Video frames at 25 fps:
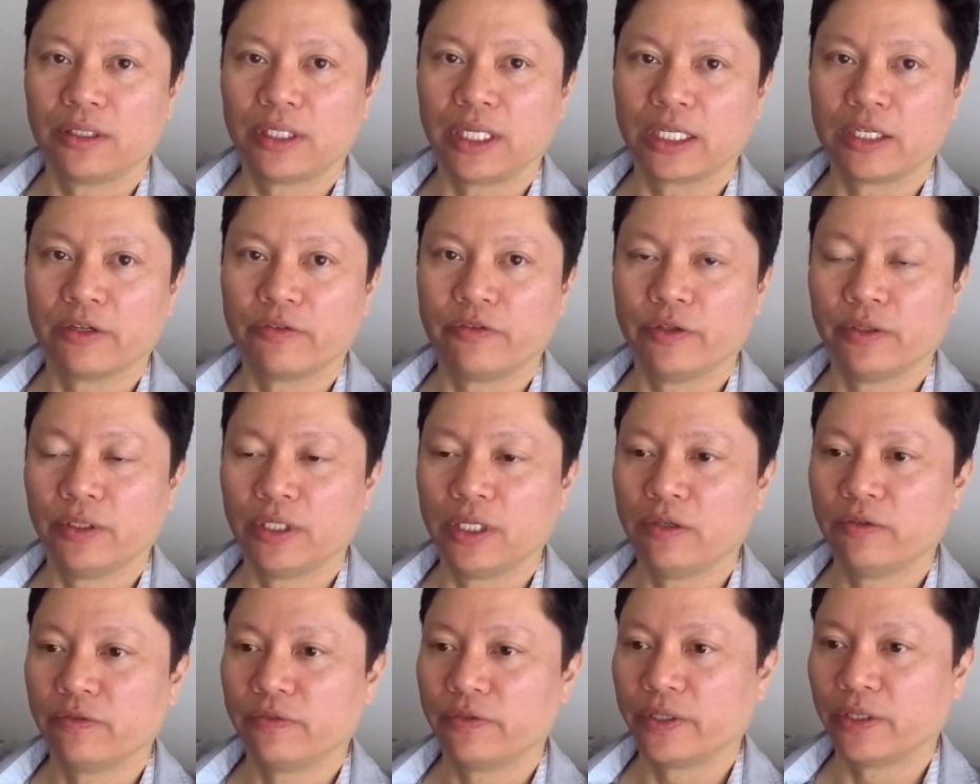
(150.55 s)
Like if you
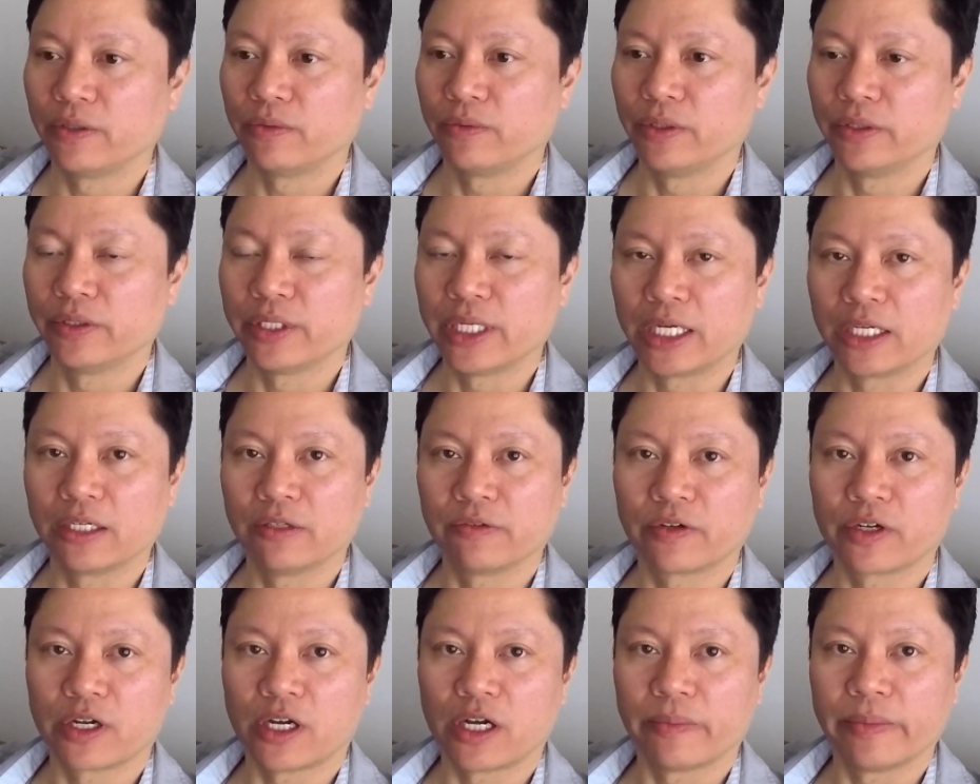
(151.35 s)
leave a real
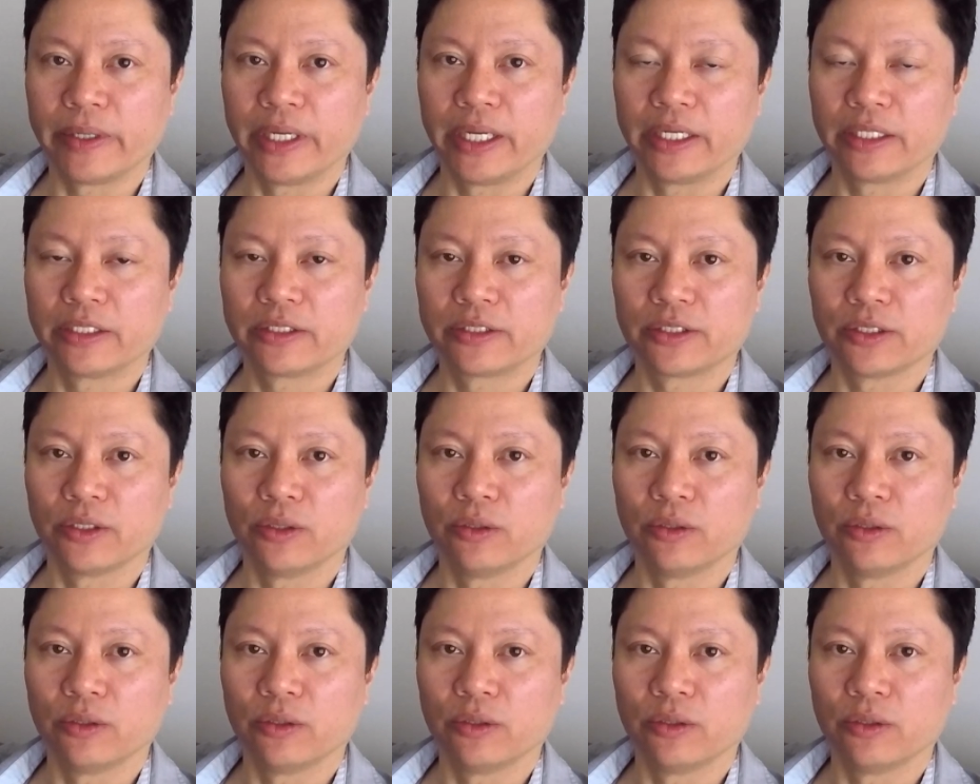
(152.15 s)
negative comment